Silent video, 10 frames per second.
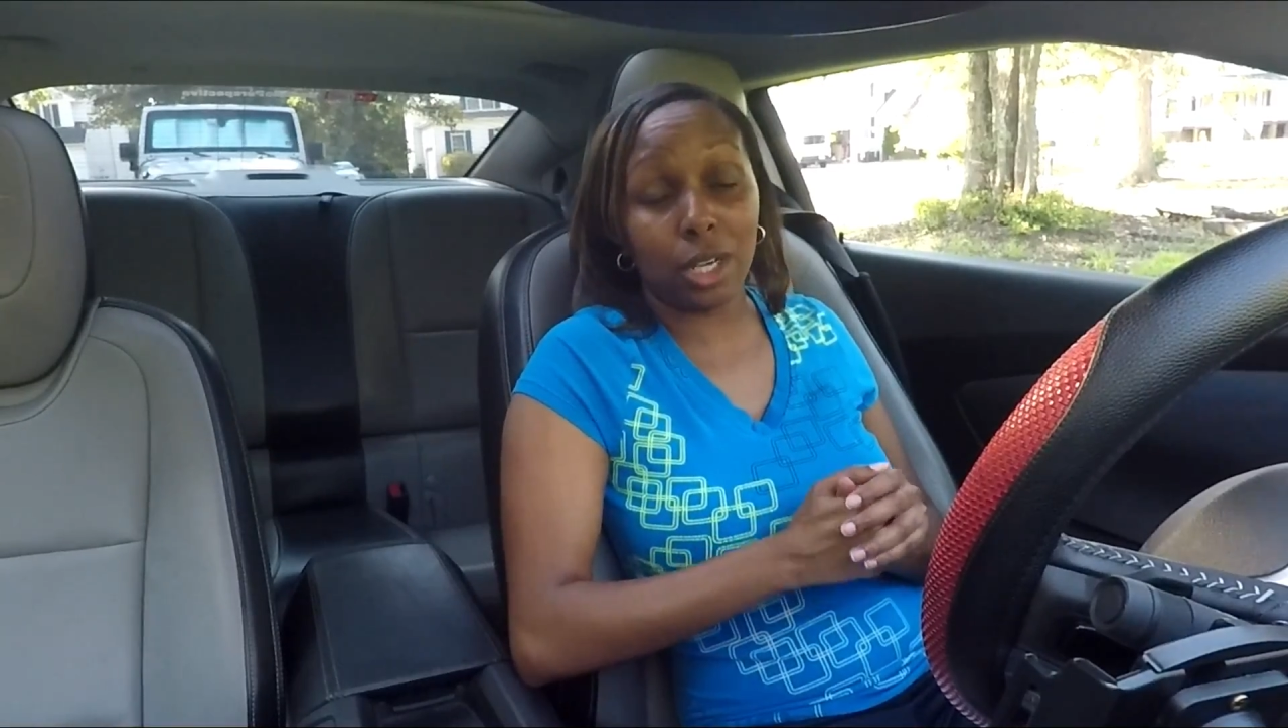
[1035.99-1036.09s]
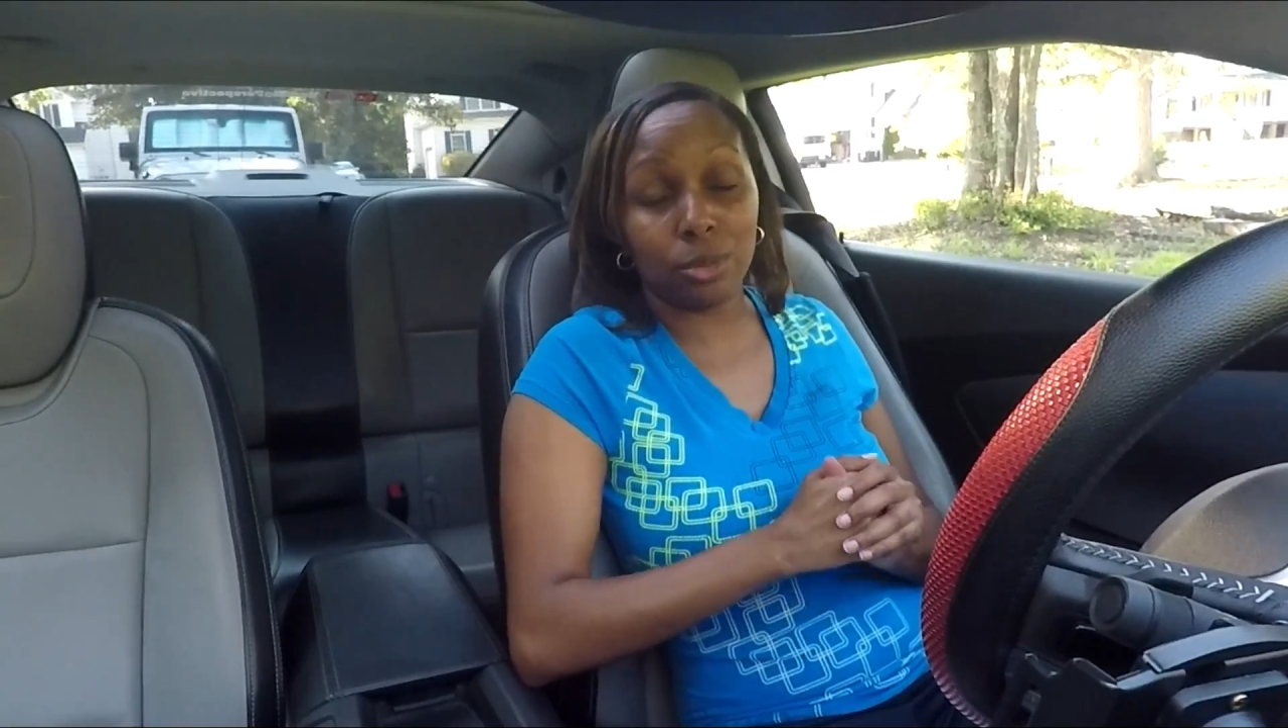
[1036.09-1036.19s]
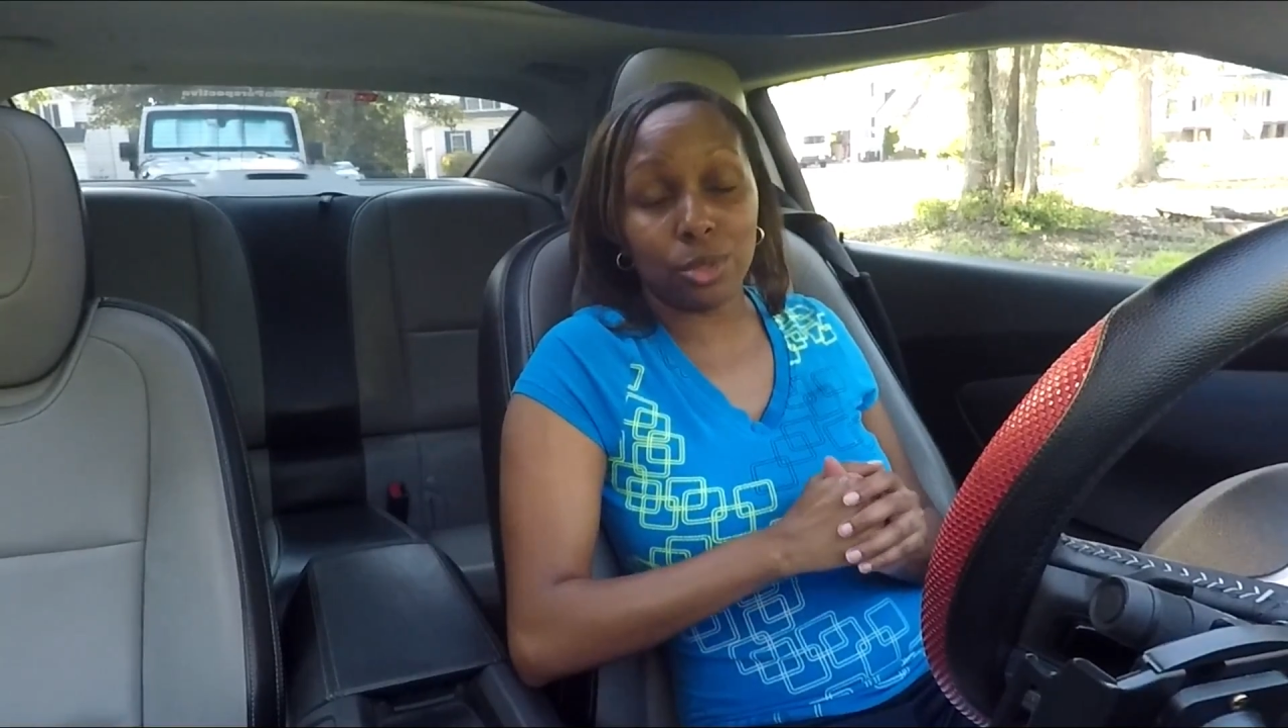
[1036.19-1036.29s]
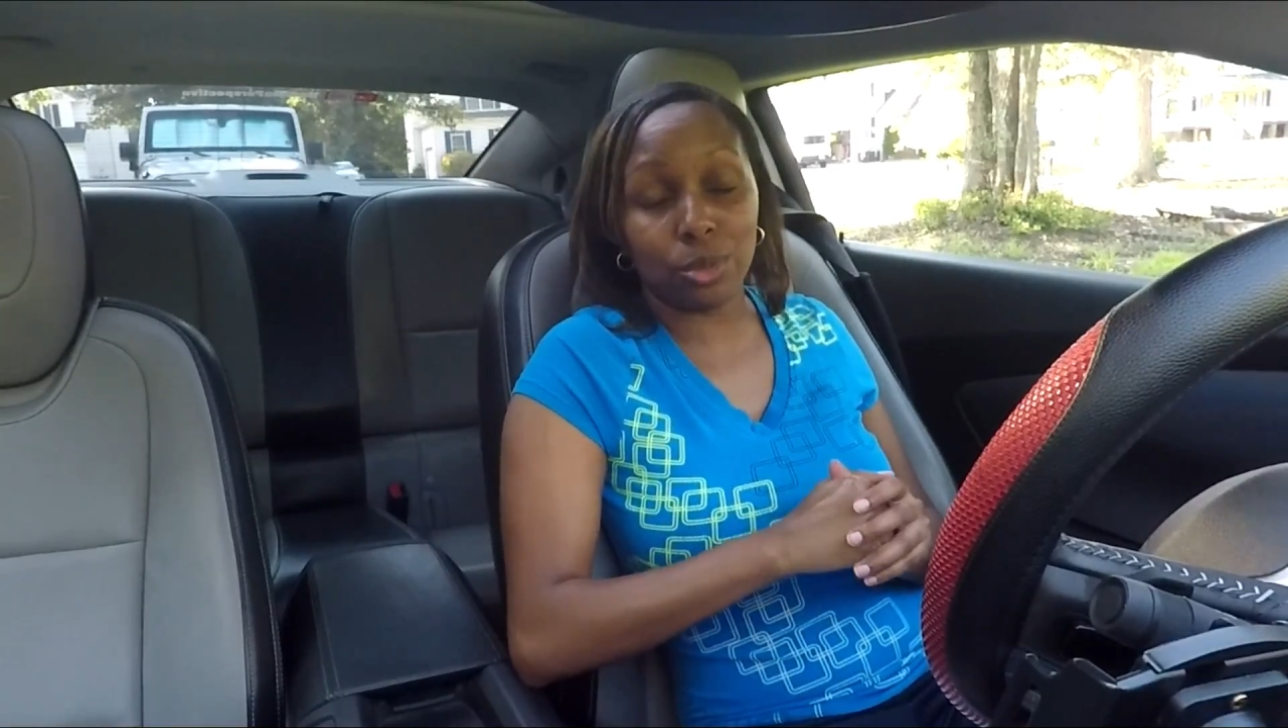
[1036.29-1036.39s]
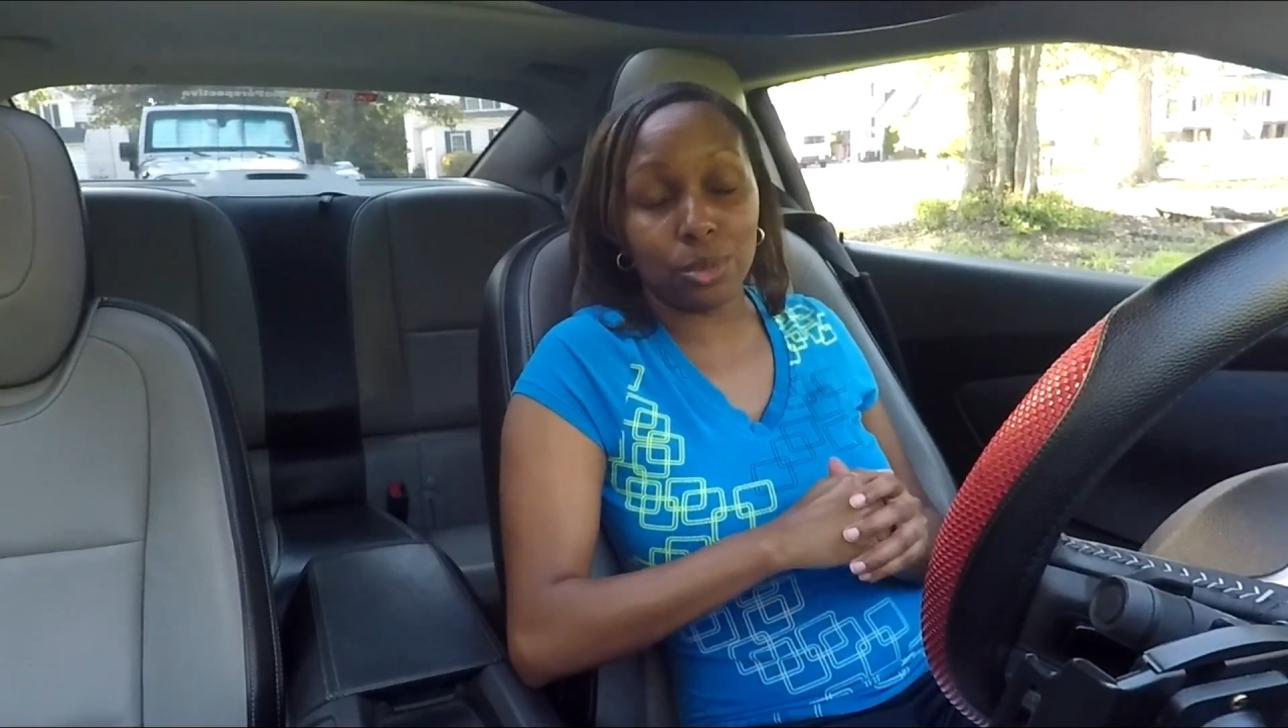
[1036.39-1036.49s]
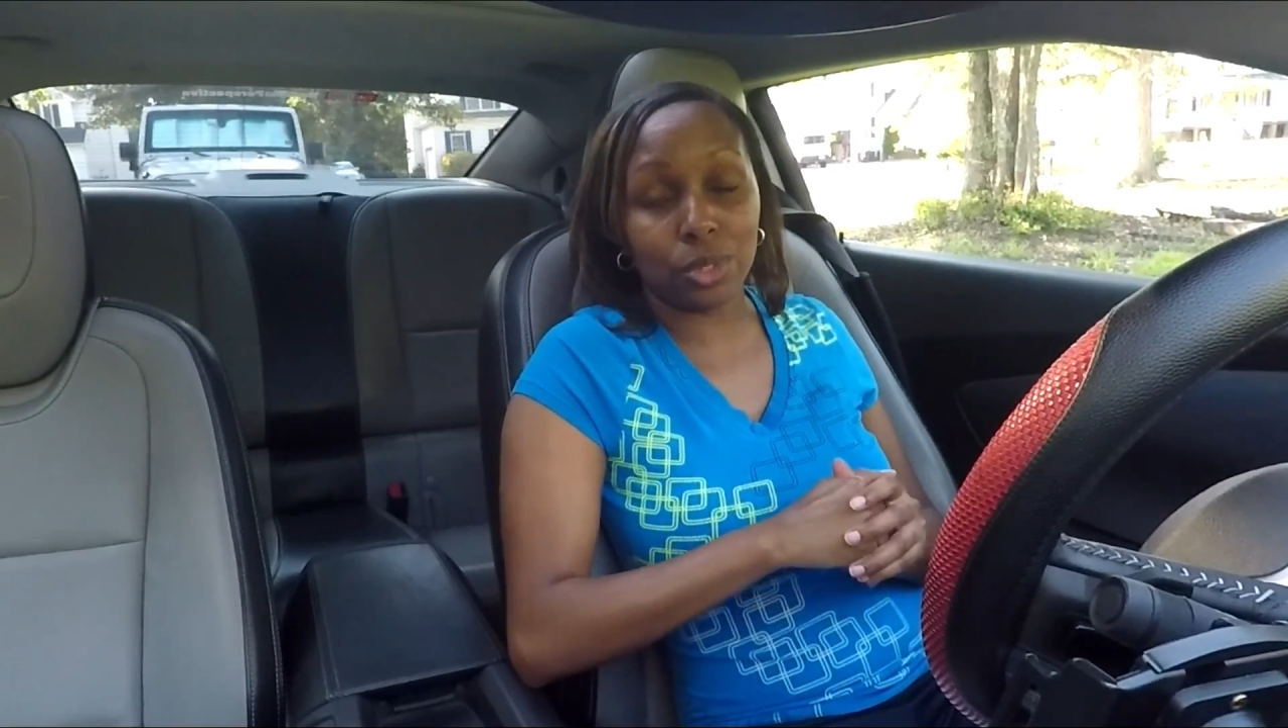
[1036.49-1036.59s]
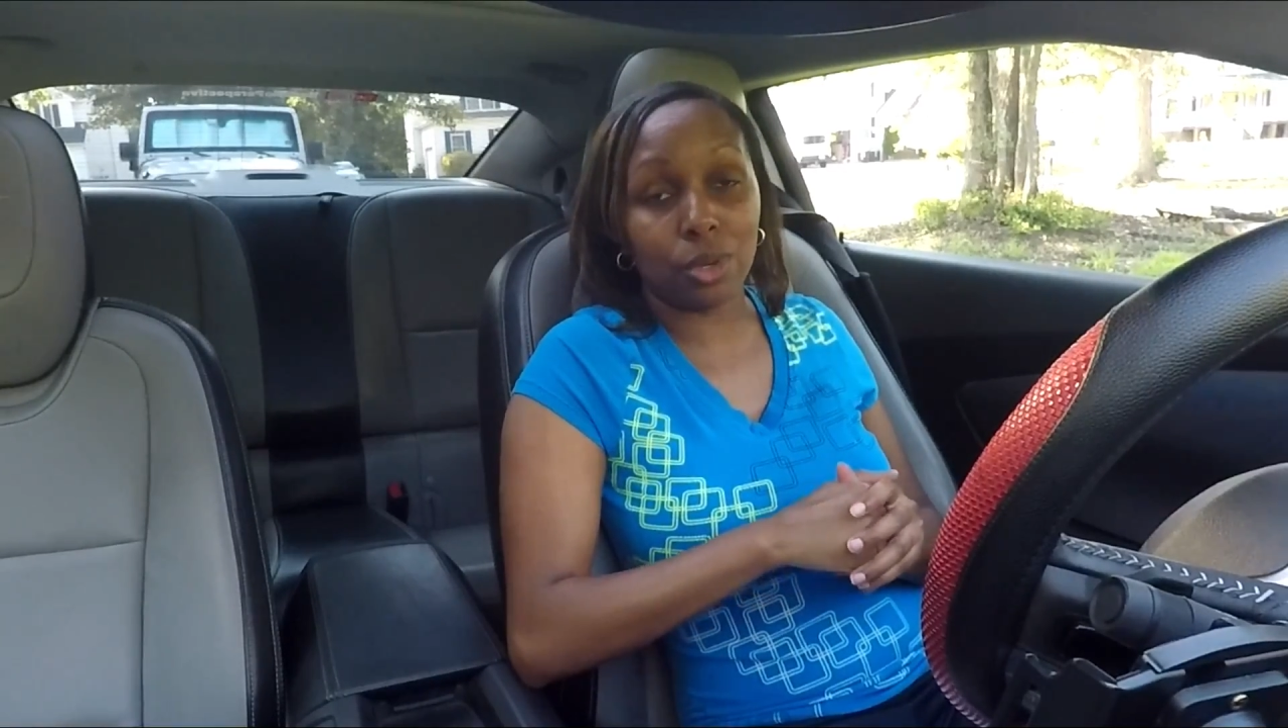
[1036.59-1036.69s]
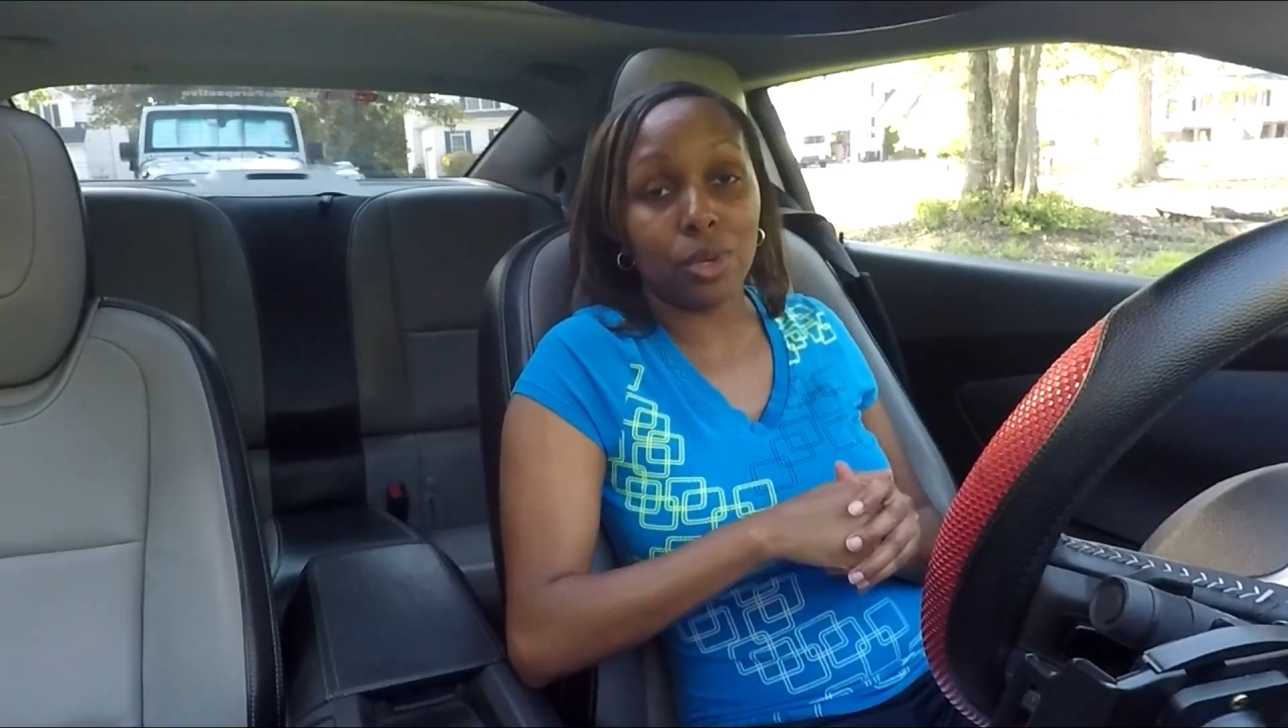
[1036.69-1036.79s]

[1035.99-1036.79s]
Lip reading: out too. So